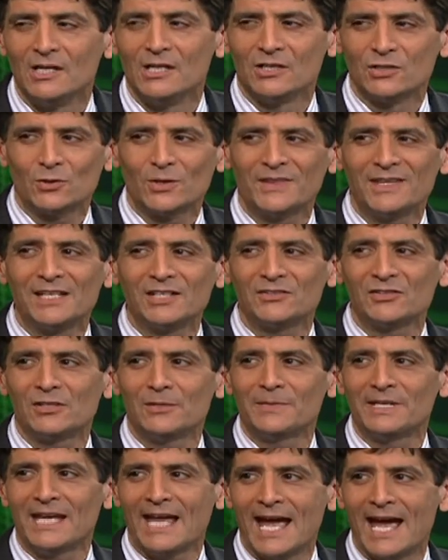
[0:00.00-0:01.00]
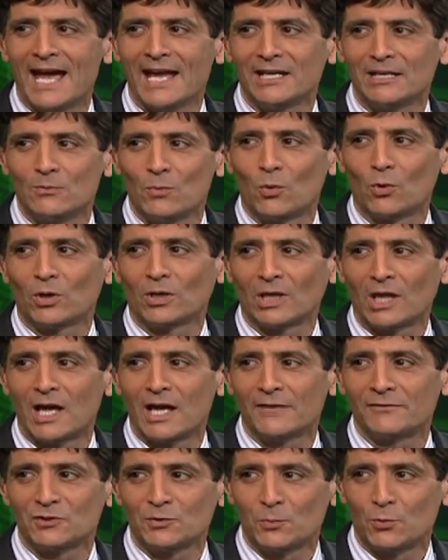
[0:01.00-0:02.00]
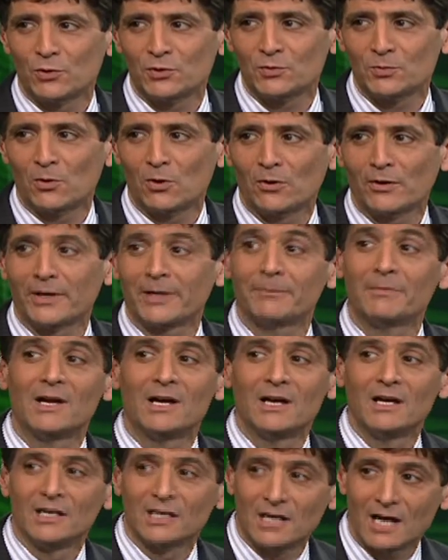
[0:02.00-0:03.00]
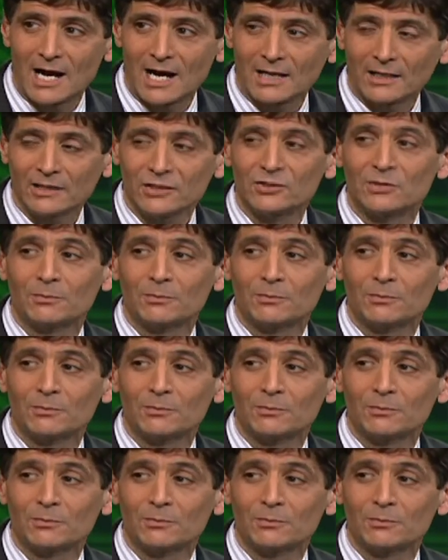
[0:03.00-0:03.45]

So I think it's going to be adding more live sports program, college,